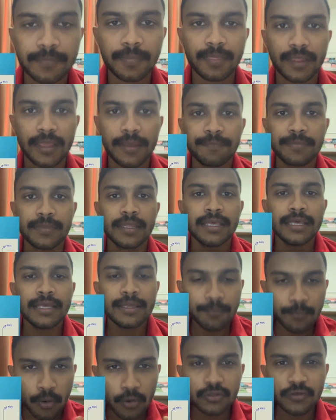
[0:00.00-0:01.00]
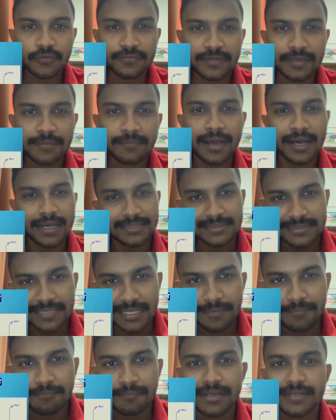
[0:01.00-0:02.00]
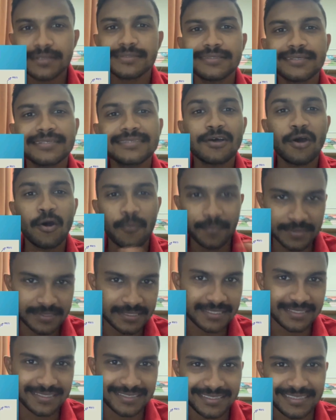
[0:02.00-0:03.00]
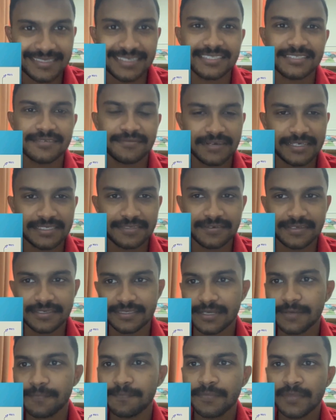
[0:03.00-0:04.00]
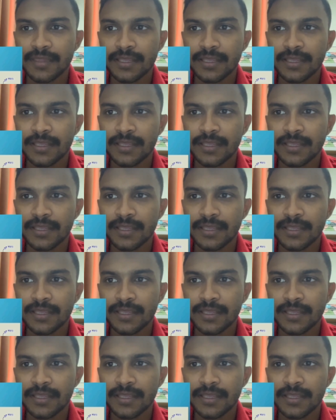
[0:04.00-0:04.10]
Okay, both of them are same but it's just opposite, it's just vice versa.